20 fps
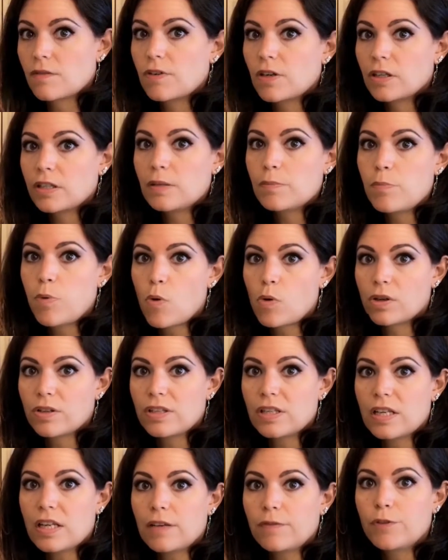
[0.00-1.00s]
they're very
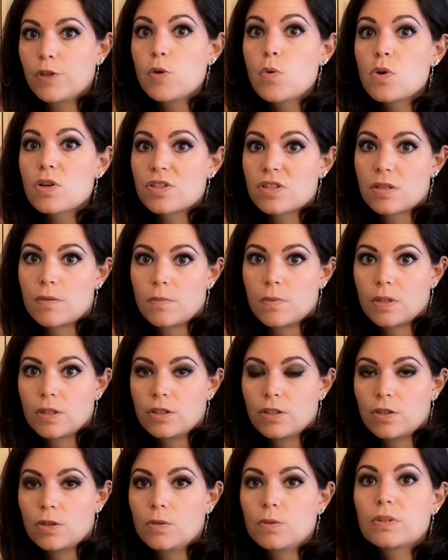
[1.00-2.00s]
important if you are
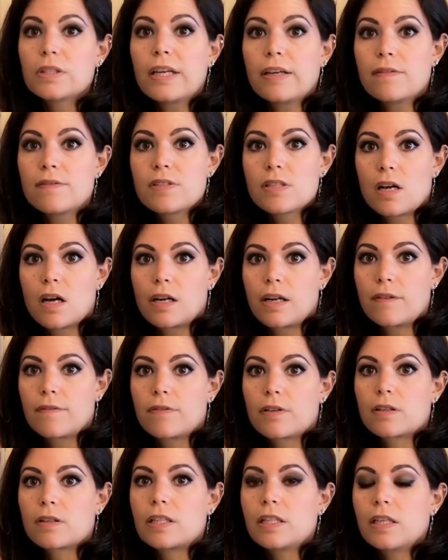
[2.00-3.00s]
someone who lives on a
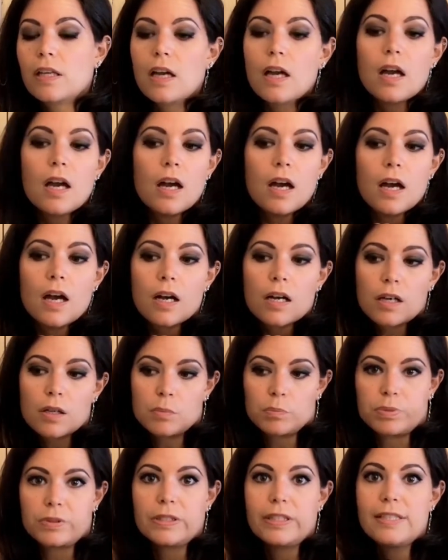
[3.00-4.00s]
very
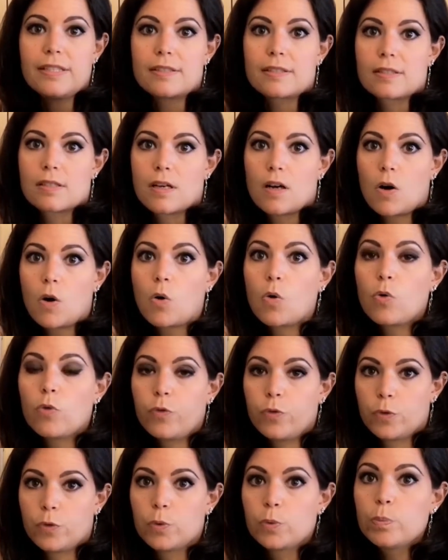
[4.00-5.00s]
complete
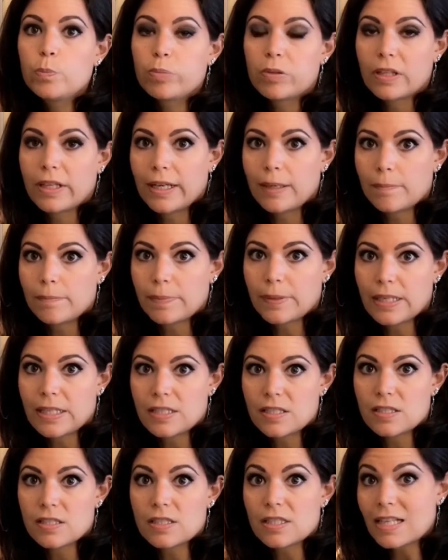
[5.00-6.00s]
whole food
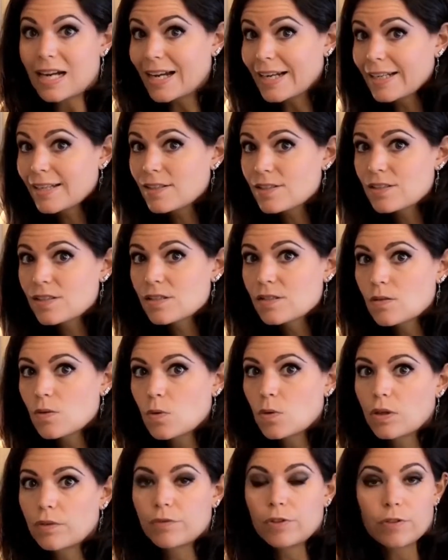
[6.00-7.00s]
plant-based diet,
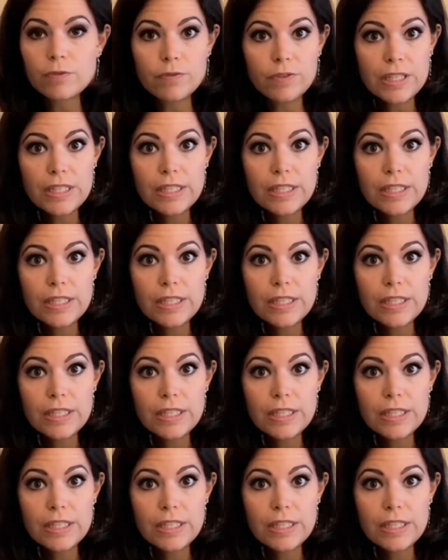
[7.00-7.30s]
or if you're